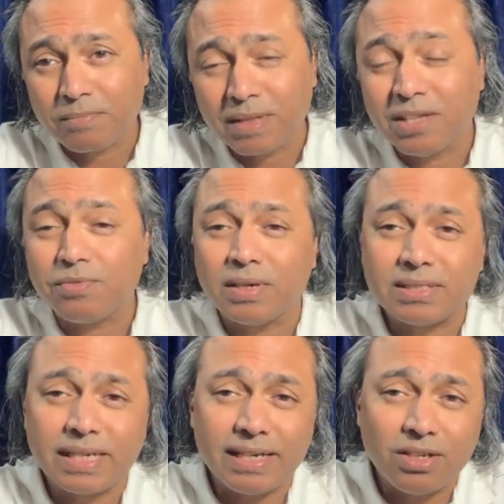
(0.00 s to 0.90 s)
in the
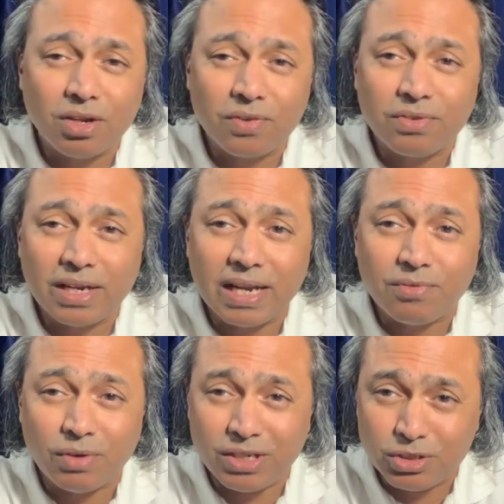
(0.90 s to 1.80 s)
first 10 year of your
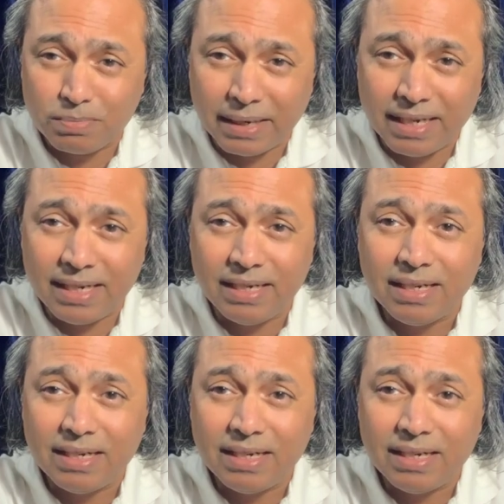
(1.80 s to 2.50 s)
life were you spending